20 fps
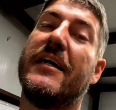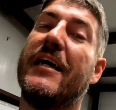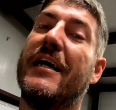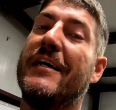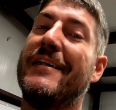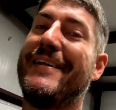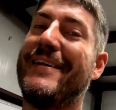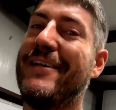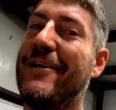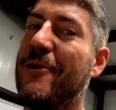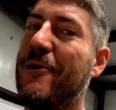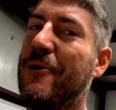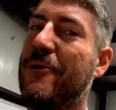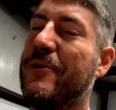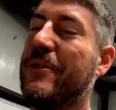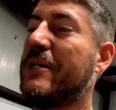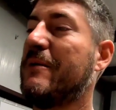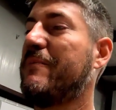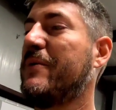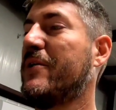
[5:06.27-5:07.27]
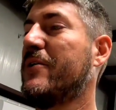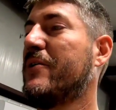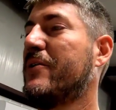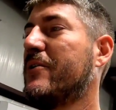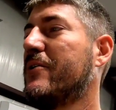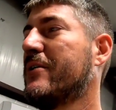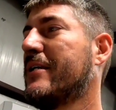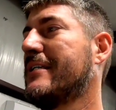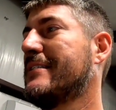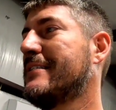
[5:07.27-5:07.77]
I know the
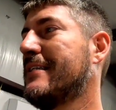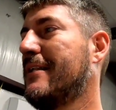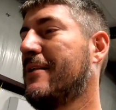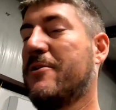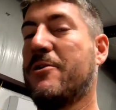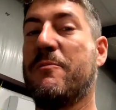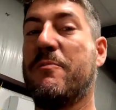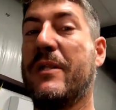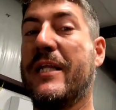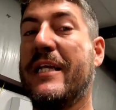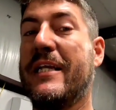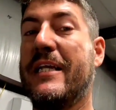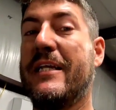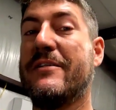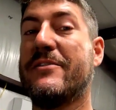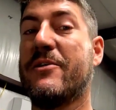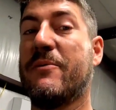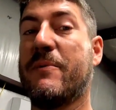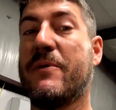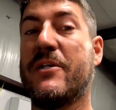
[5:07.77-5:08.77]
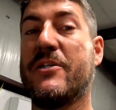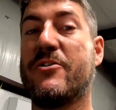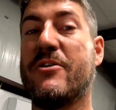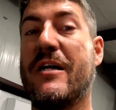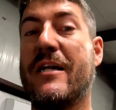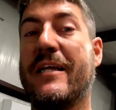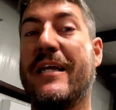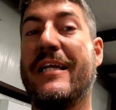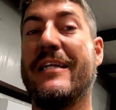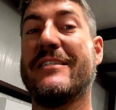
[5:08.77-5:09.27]
computer gets a little blinky, so I'm going to
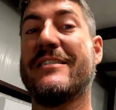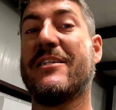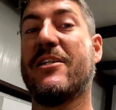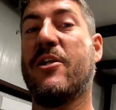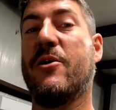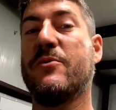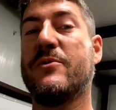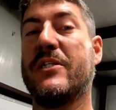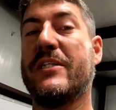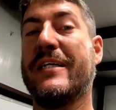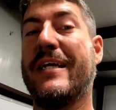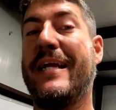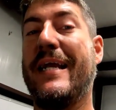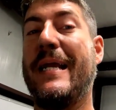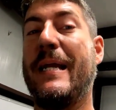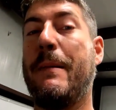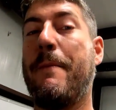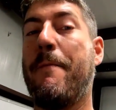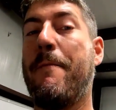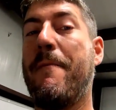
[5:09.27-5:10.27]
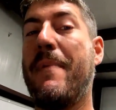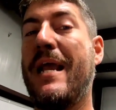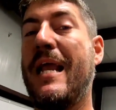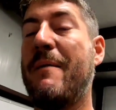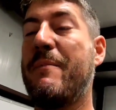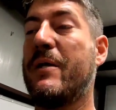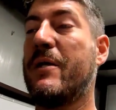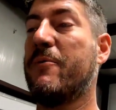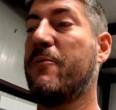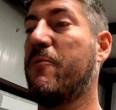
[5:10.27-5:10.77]
try to get as close as I can.
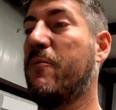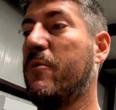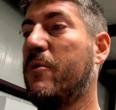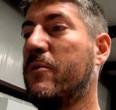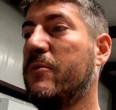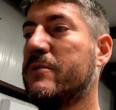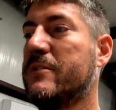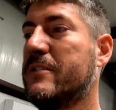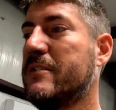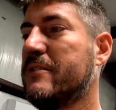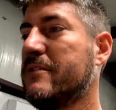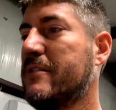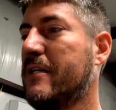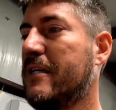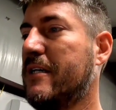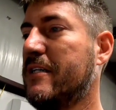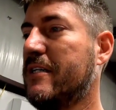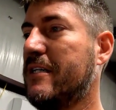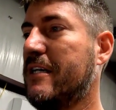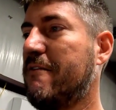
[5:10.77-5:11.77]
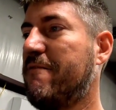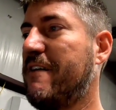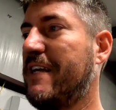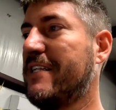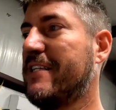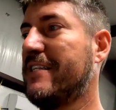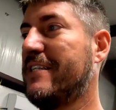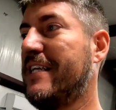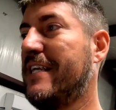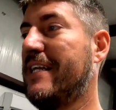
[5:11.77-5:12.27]
Maybe it won't
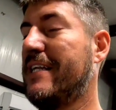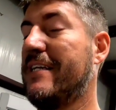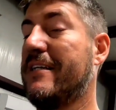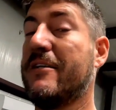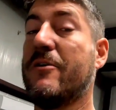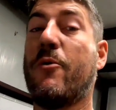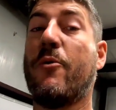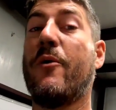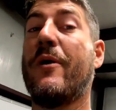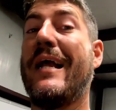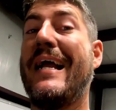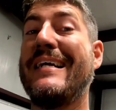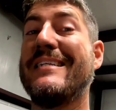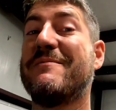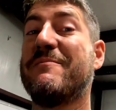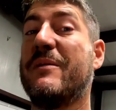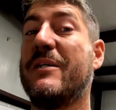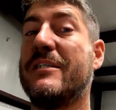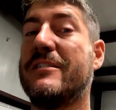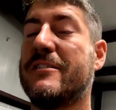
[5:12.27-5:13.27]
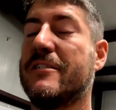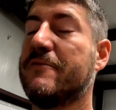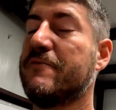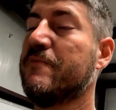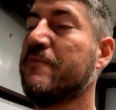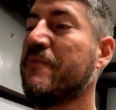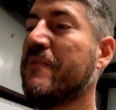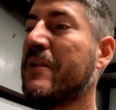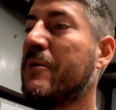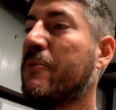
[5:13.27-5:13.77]
affect it any or as much
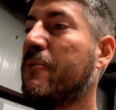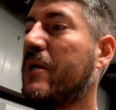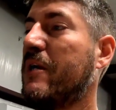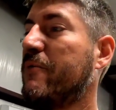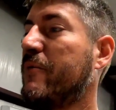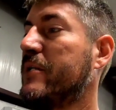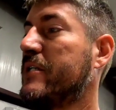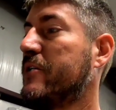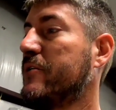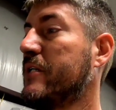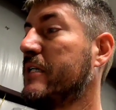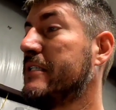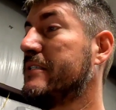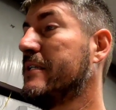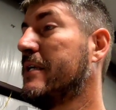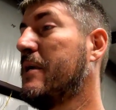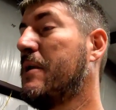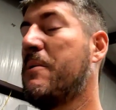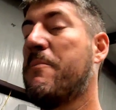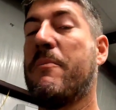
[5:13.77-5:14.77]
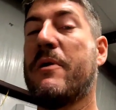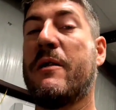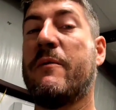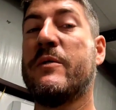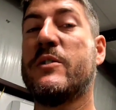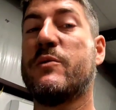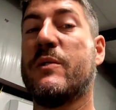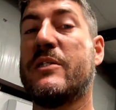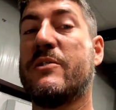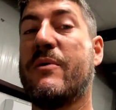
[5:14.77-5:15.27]
whenever we do this, but I'm
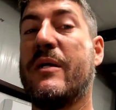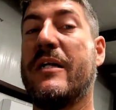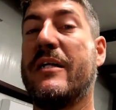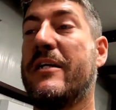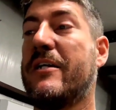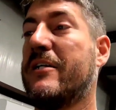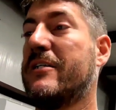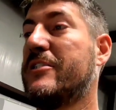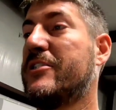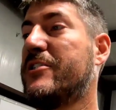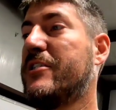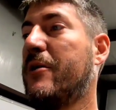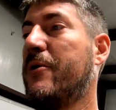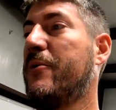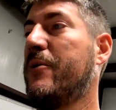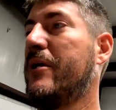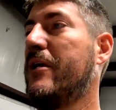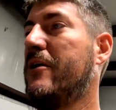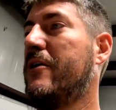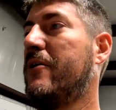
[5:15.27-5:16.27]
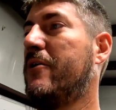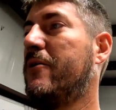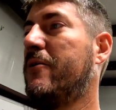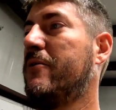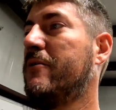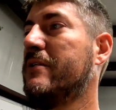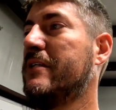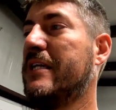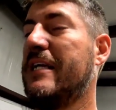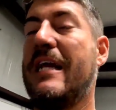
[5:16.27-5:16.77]
going to switch around here and show
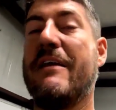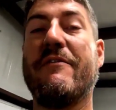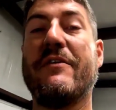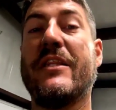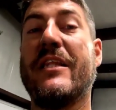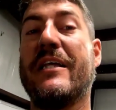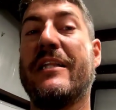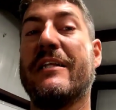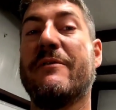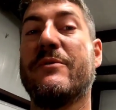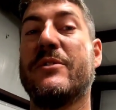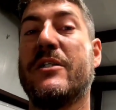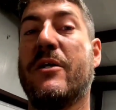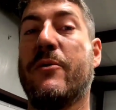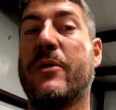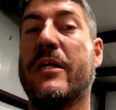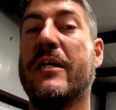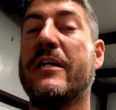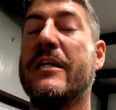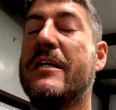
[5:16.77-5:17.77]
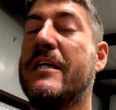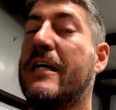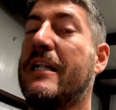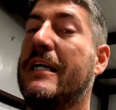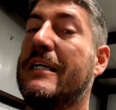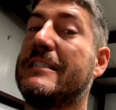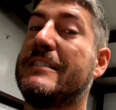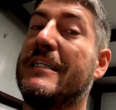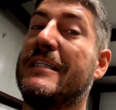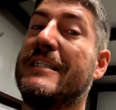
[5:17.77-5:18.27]
y'all everything that was on it. And
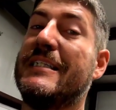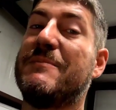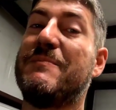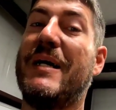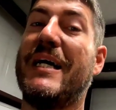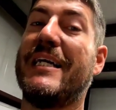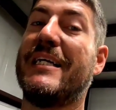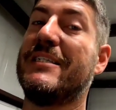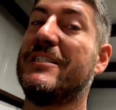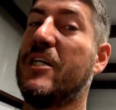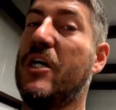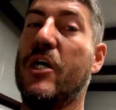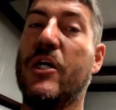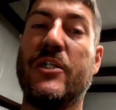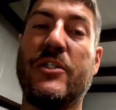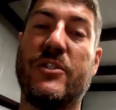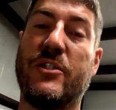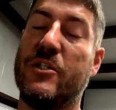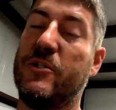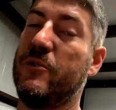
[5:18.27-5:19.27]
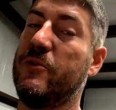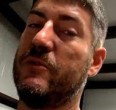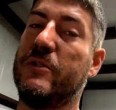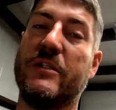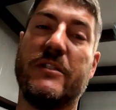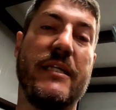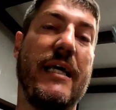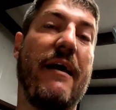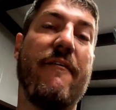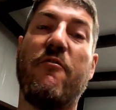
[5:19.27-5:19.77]
like I said, this bike is
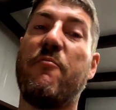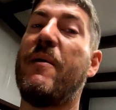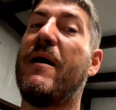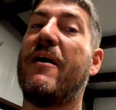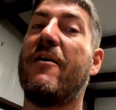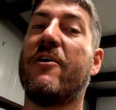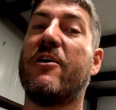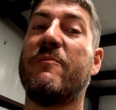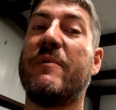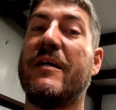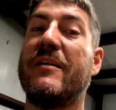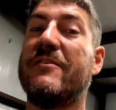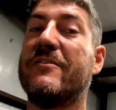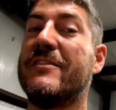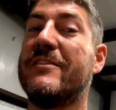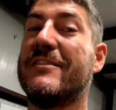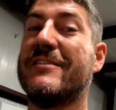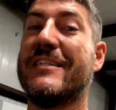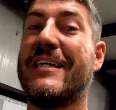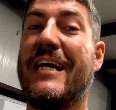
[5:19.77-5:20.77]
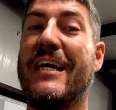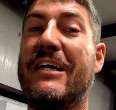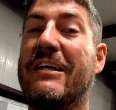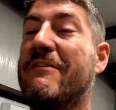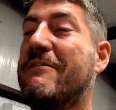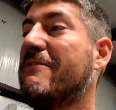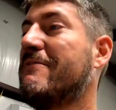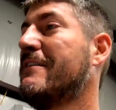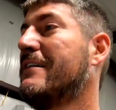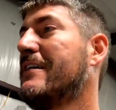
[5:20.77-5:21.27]
untuned. Does it have a power commander? Does it
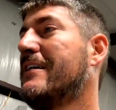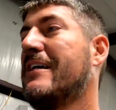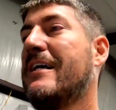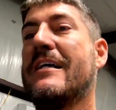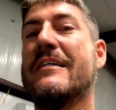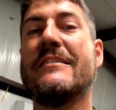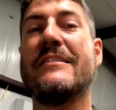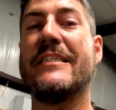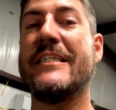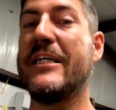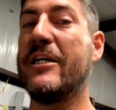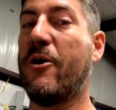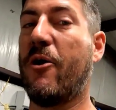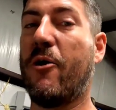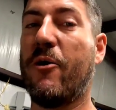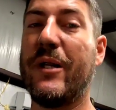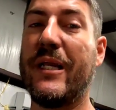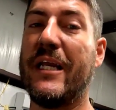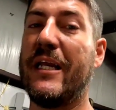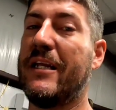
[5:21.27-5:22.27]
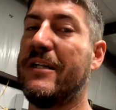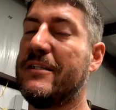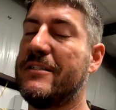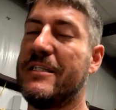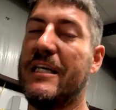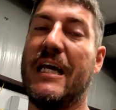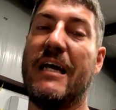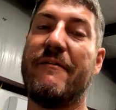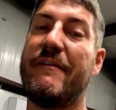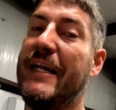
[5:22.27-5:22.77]
have a TRE? It
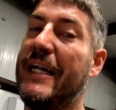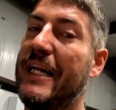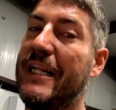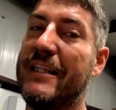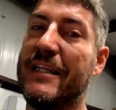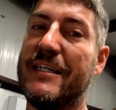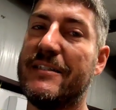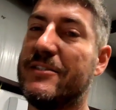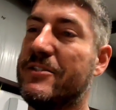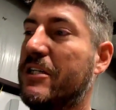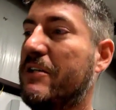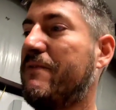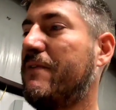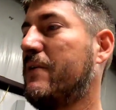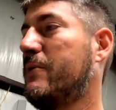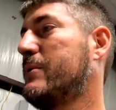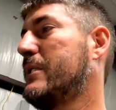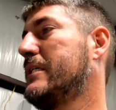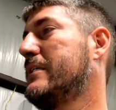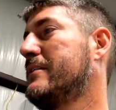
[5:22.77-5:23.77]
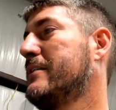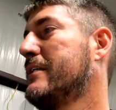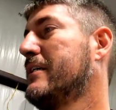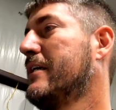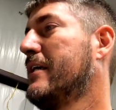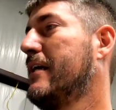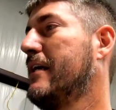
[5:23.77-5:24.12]
doesn't have any of that stuff on it.